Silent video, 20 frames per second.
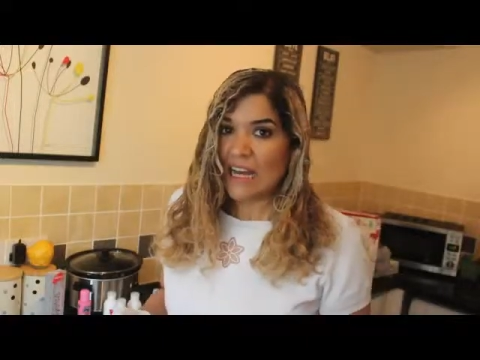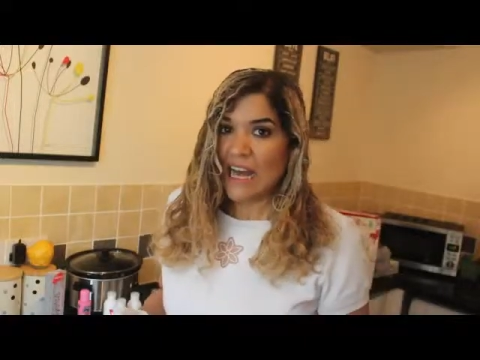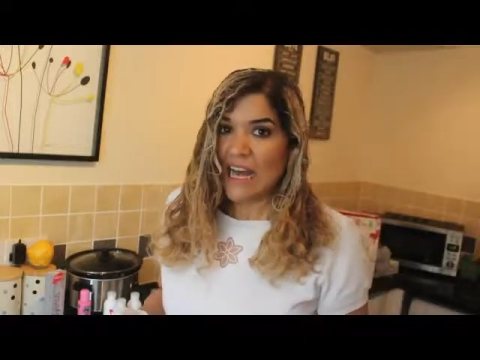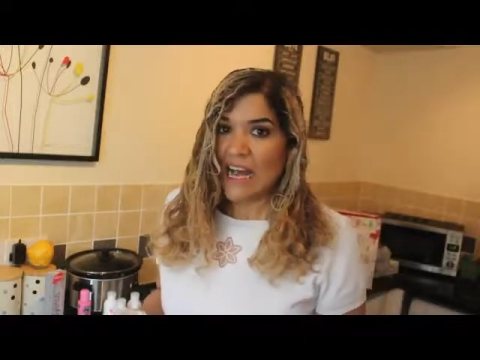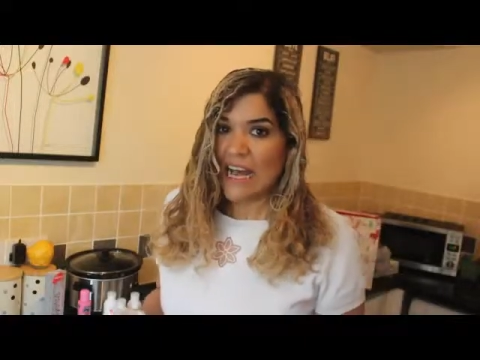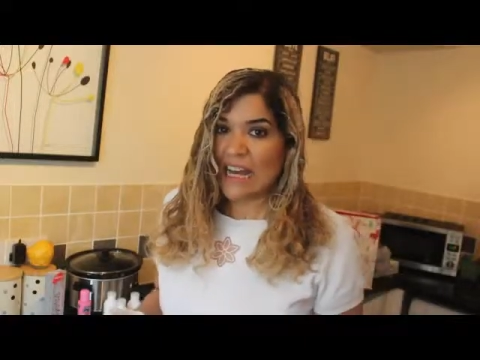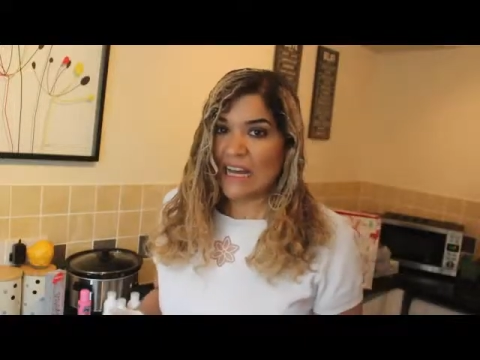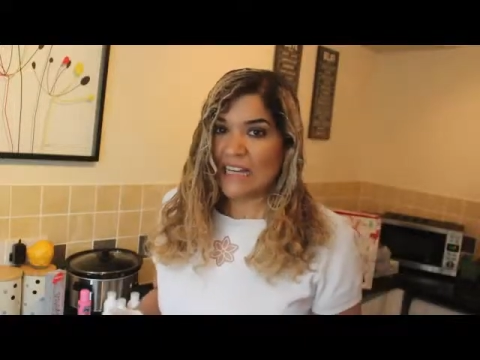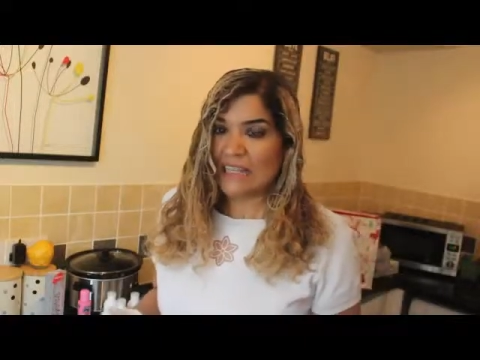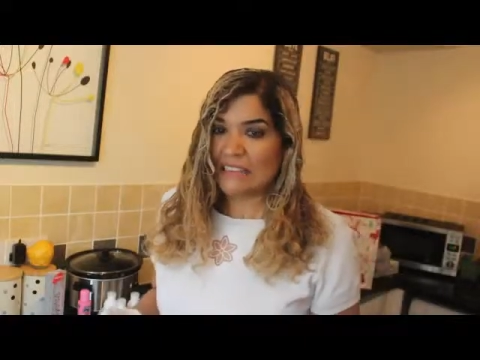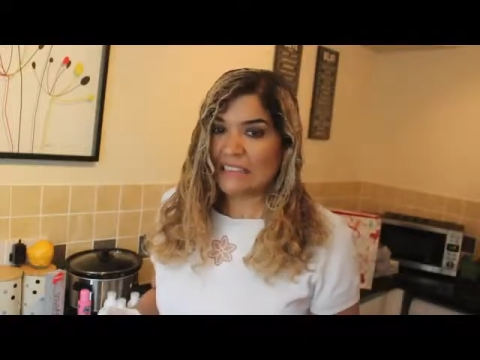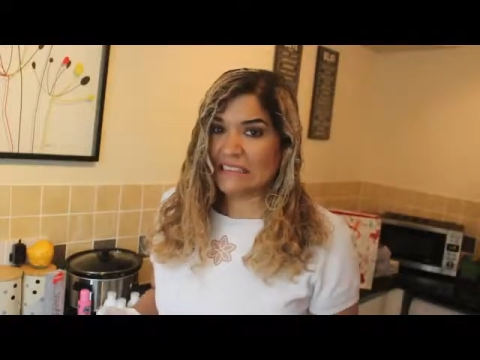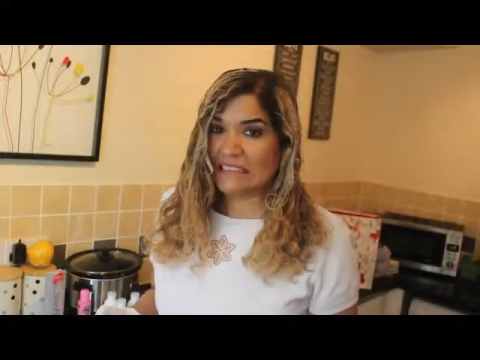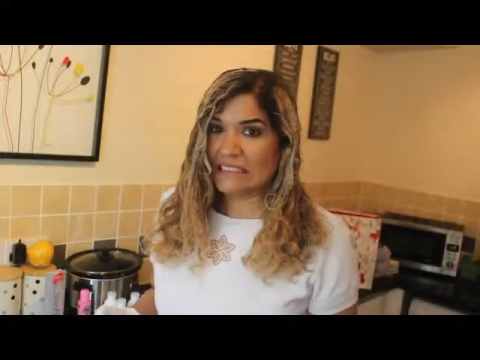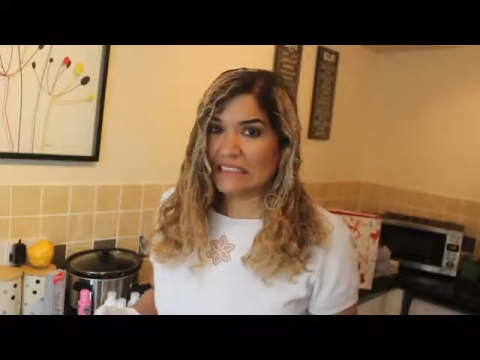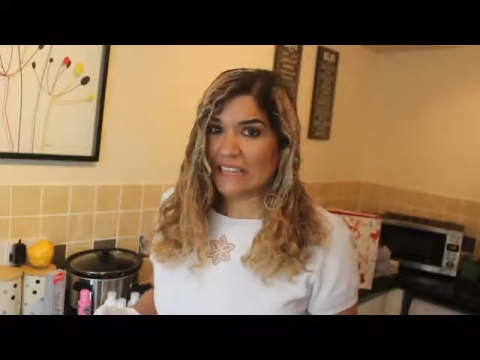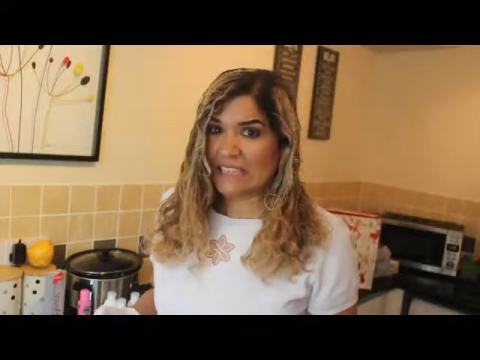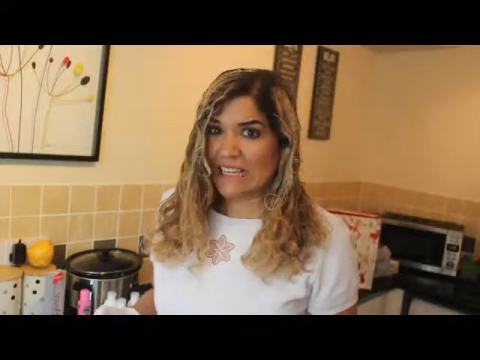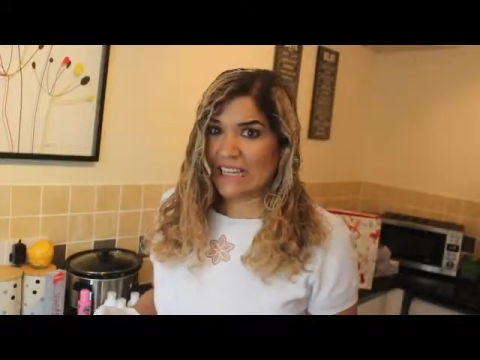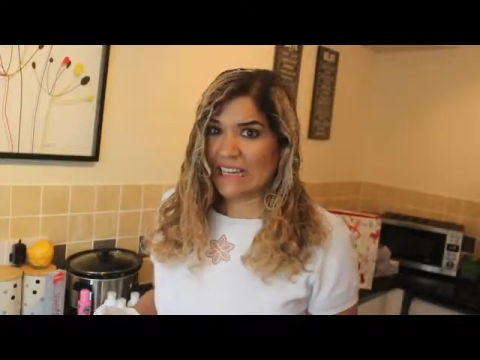and
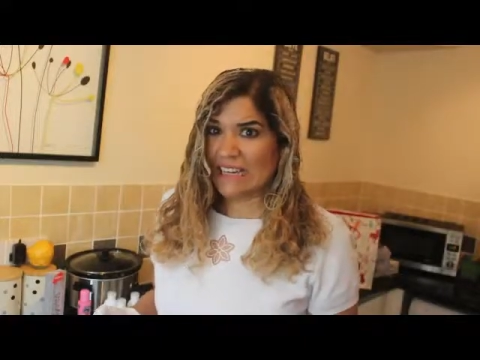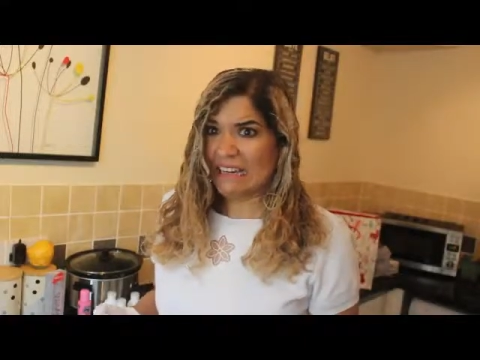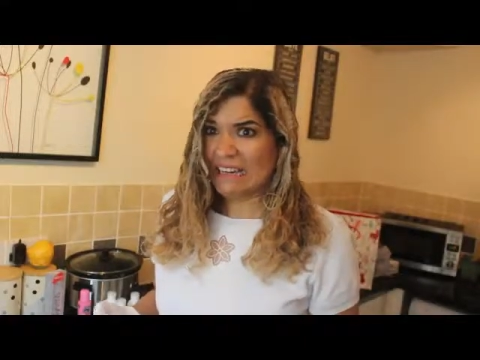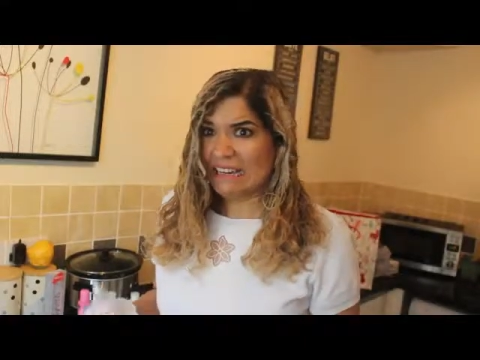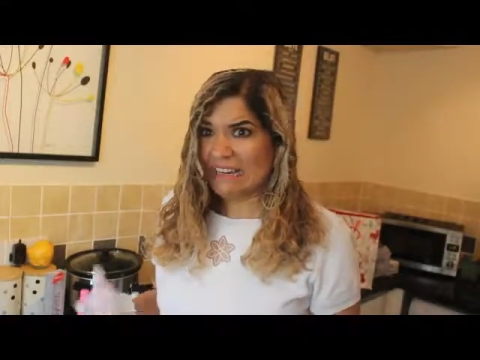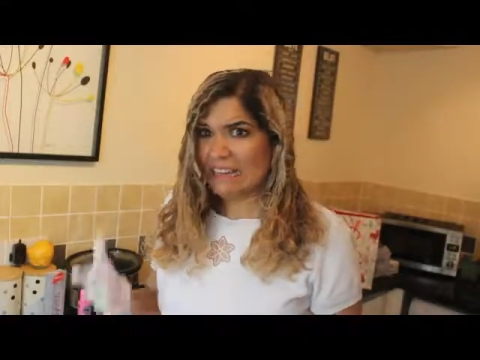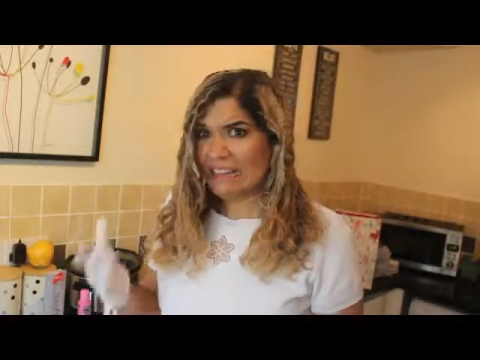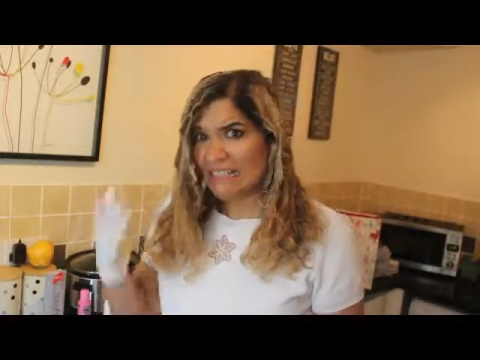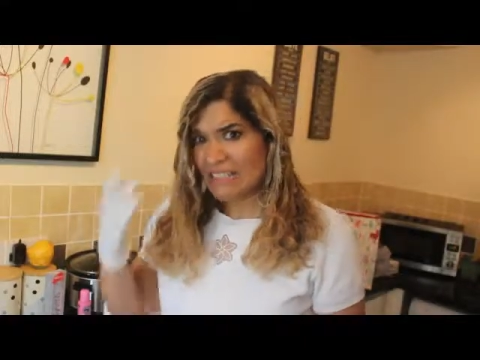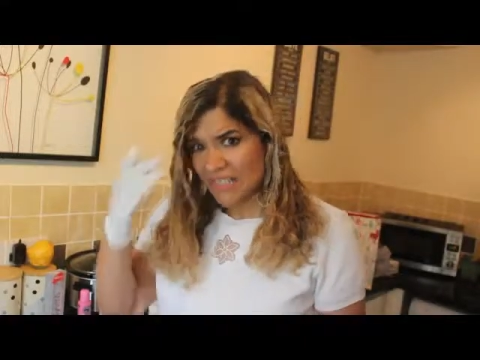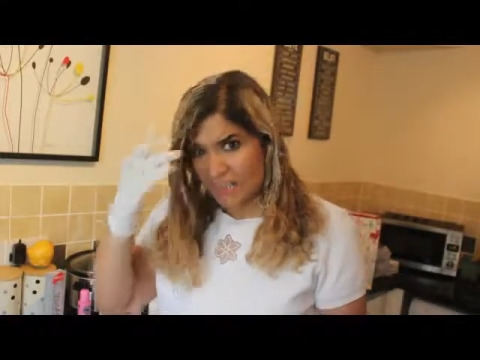yeah, it's